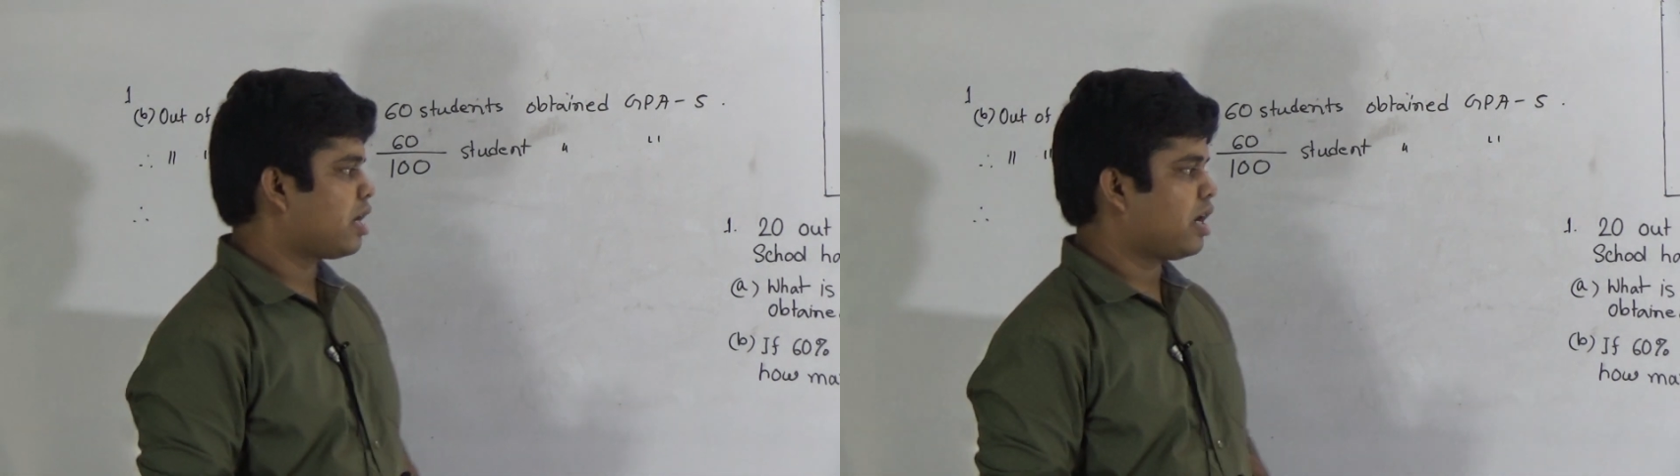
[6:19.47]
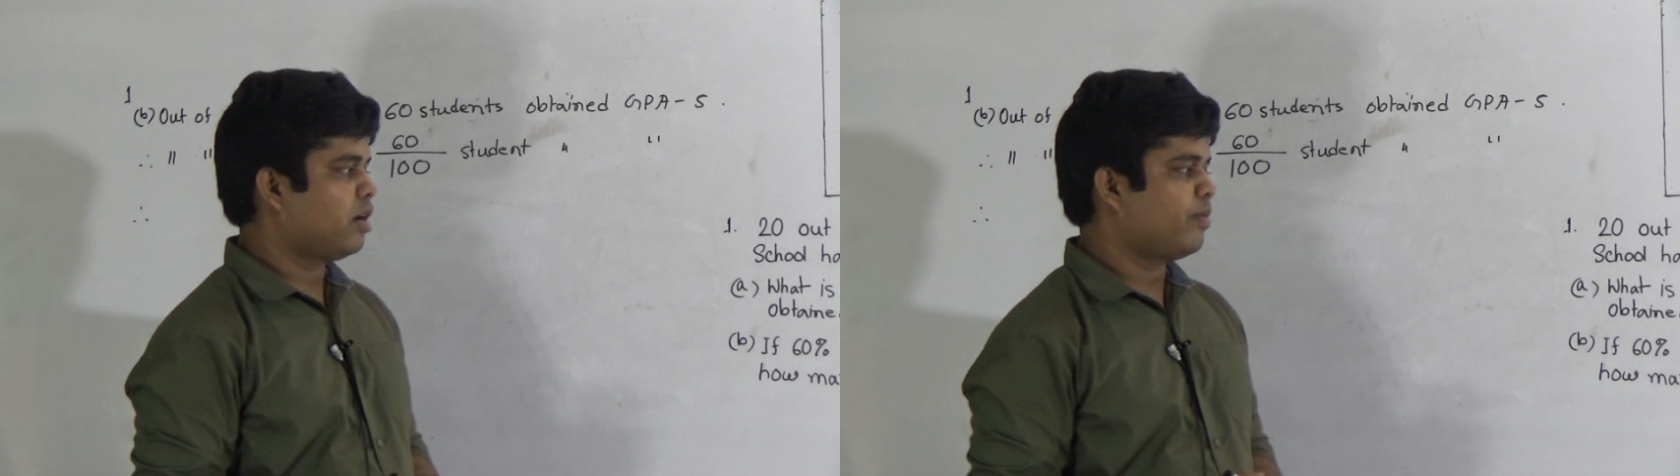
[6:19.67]

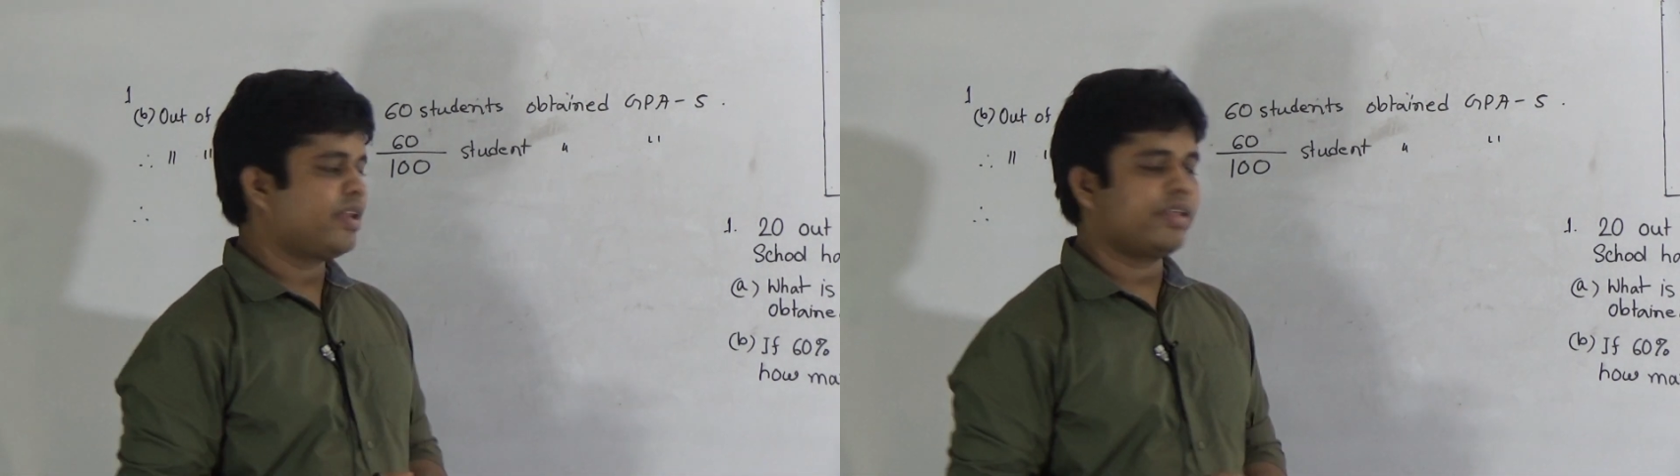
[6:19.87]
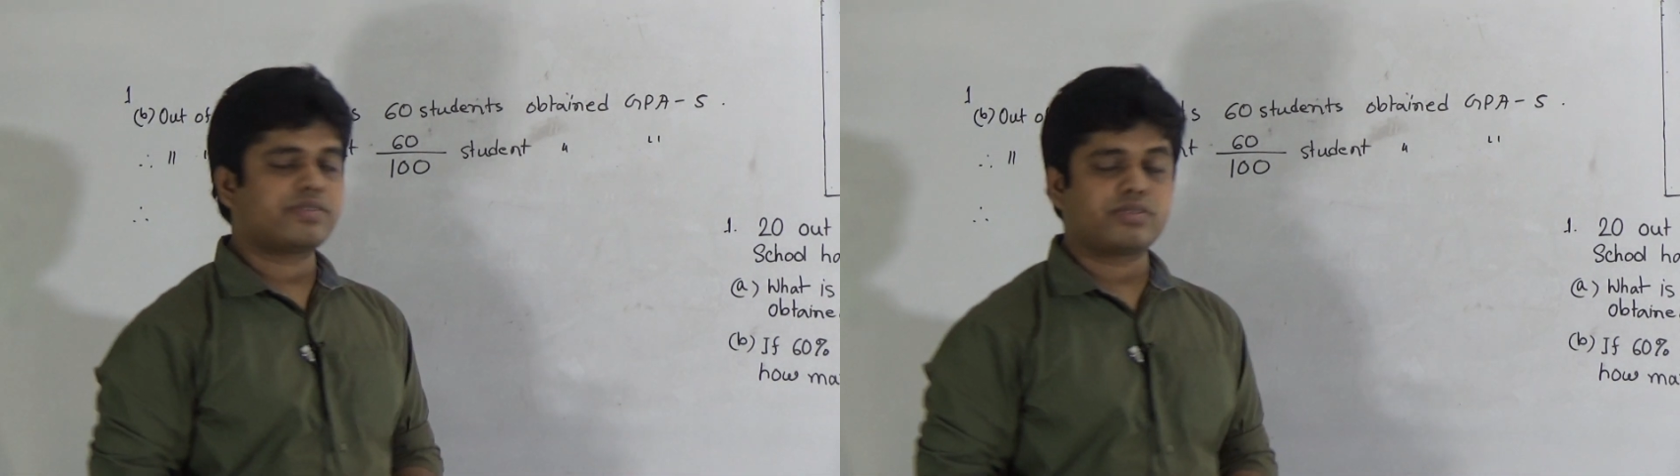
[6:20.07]
how
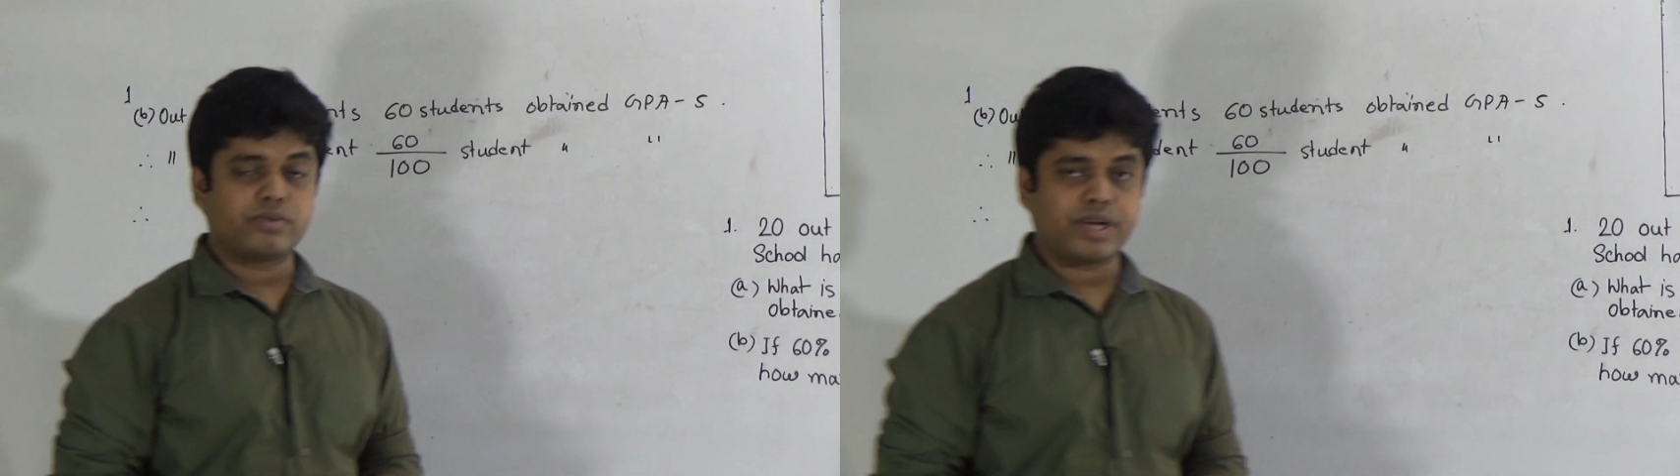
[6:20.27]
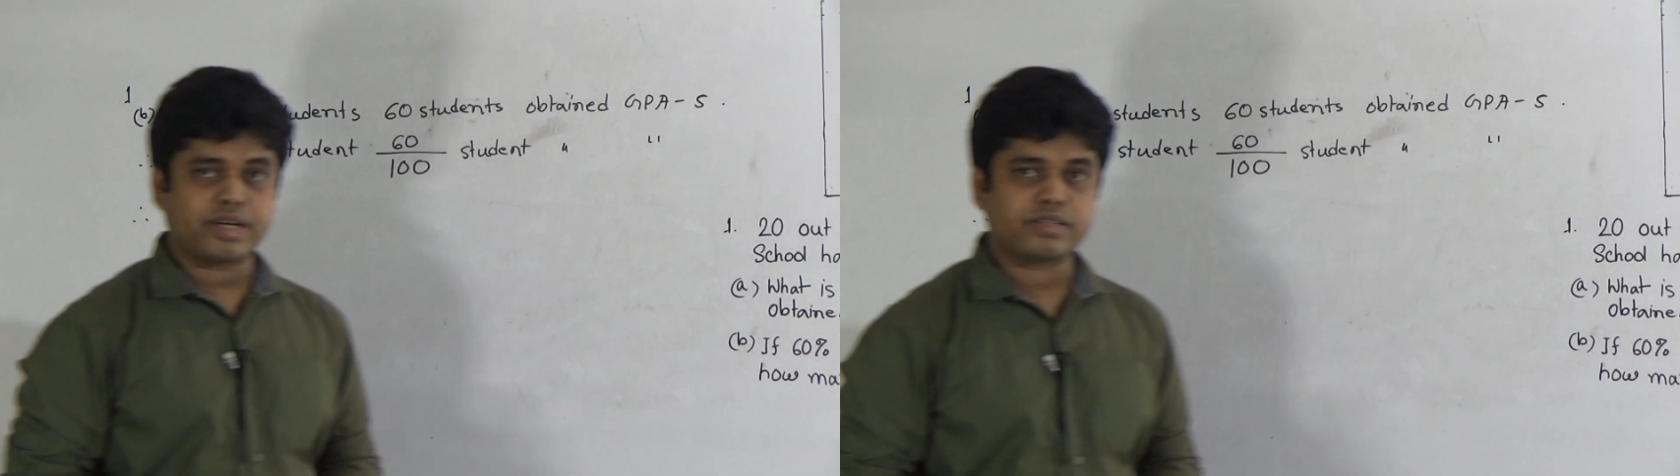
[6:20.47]
many
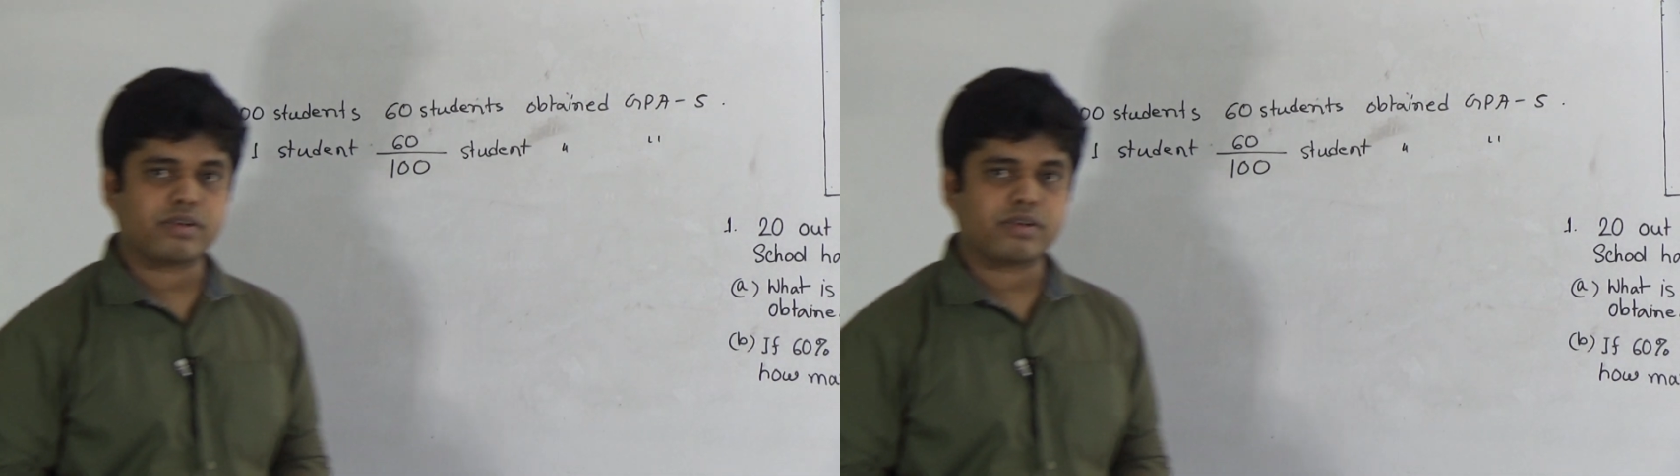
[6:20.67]
students